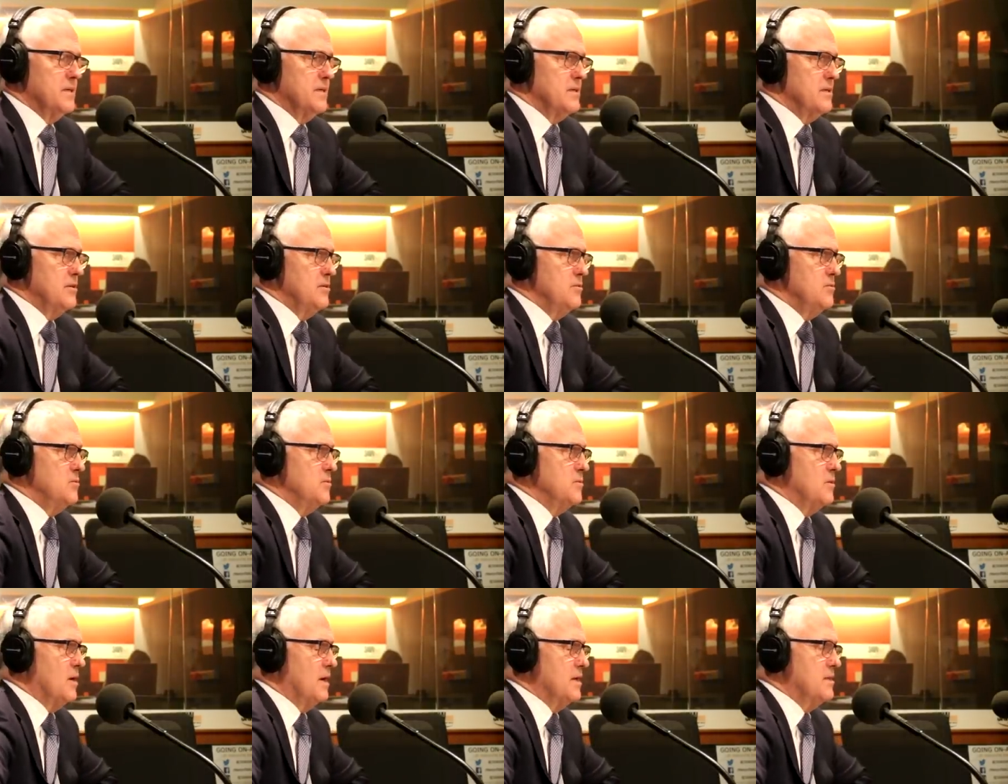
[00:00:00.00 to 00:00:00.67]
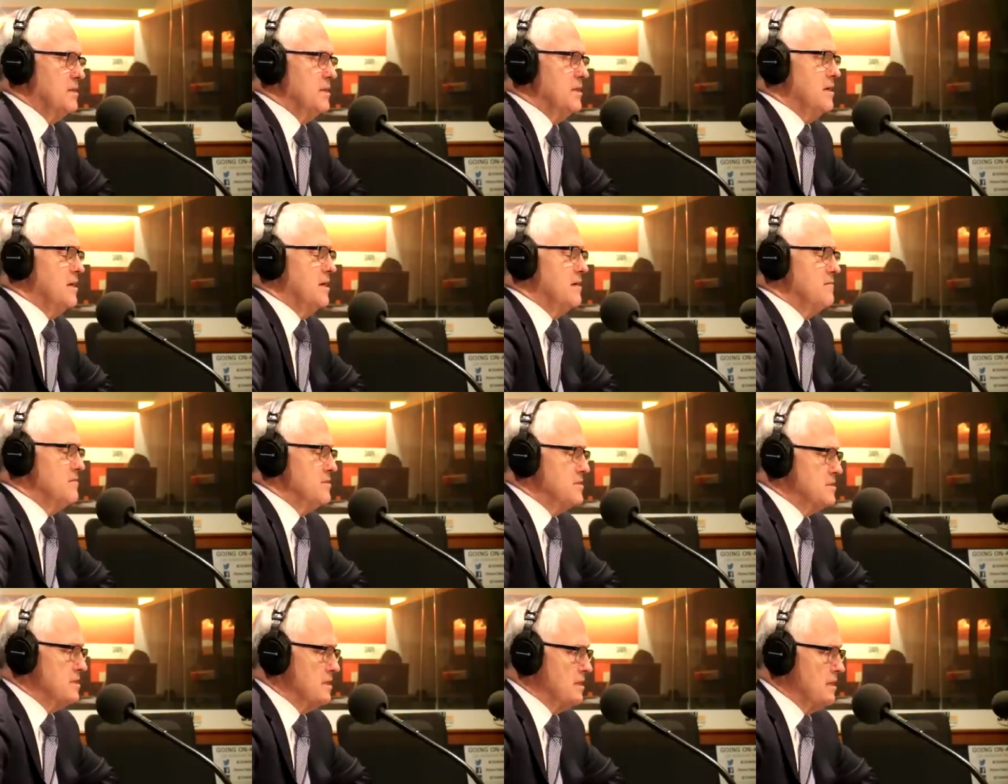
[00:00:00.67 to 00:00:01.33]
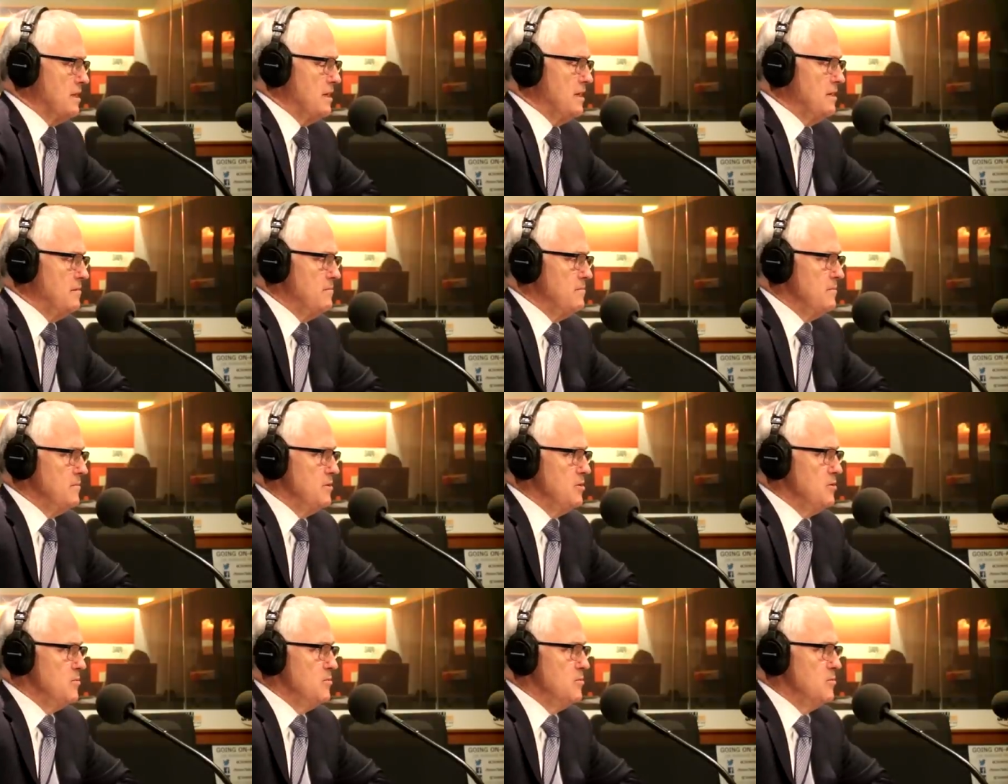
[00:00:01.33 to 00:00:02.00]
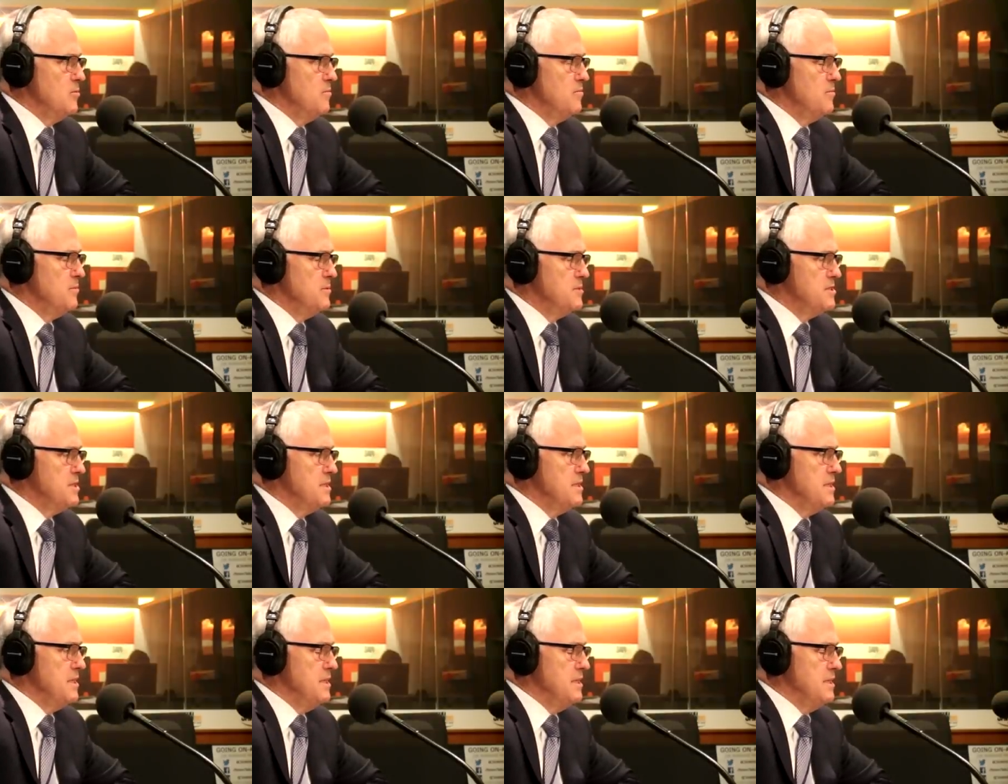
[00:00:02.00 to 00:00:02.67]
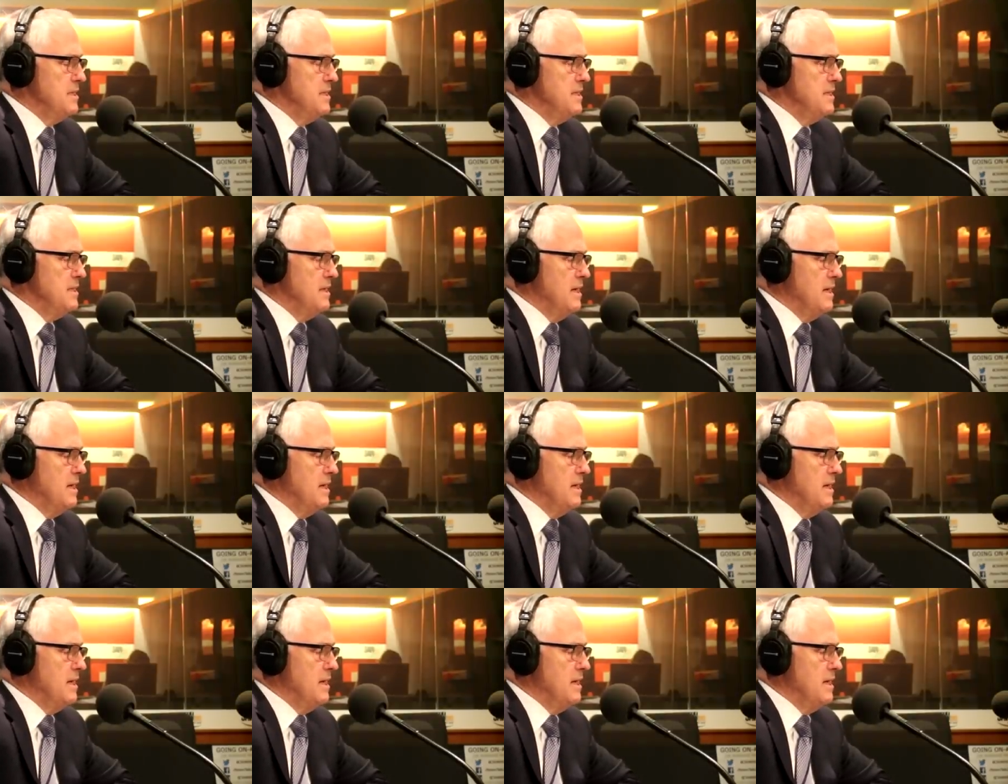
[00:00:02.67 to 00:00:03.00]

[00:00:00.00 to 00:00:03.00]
you will see